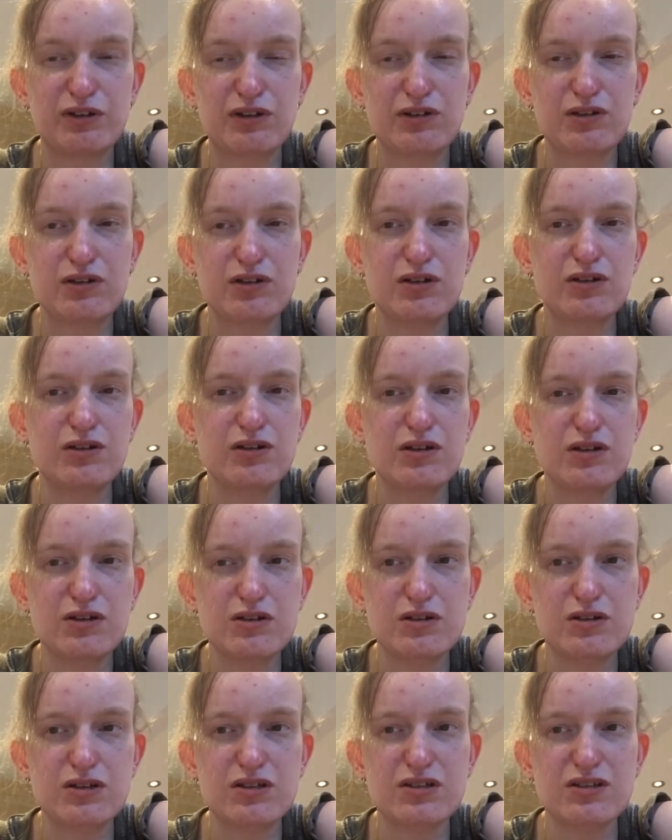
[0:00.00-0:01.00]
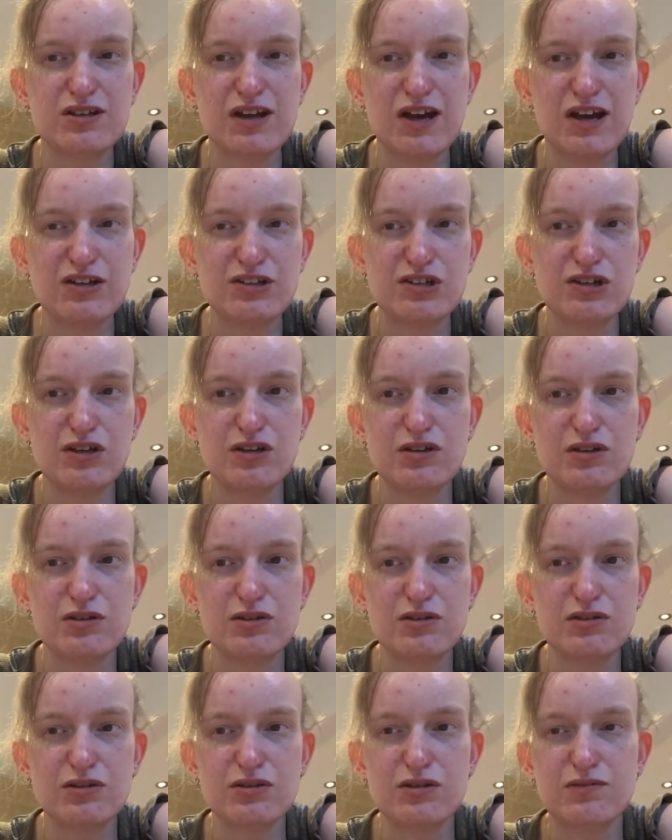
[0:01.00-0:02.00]
coloured
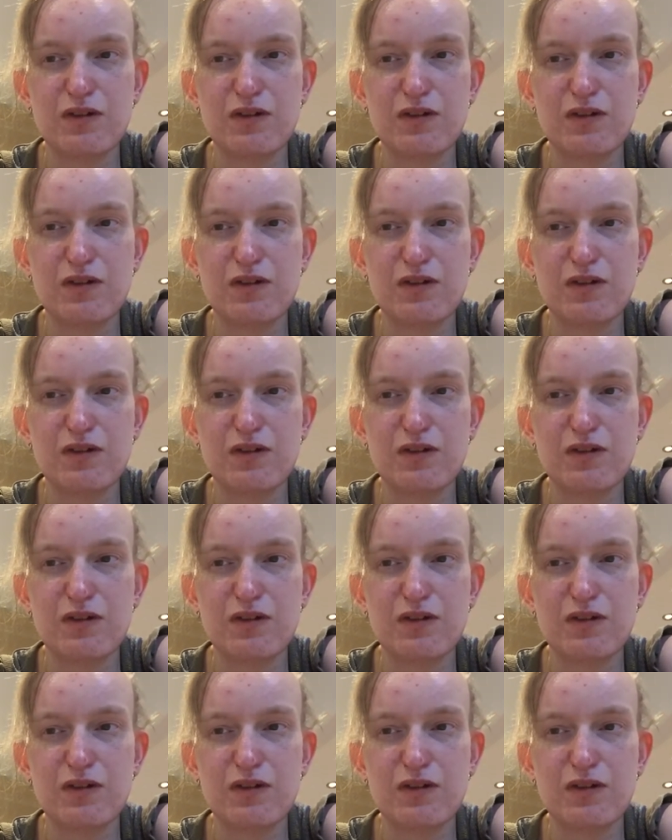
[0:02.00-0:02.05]
statues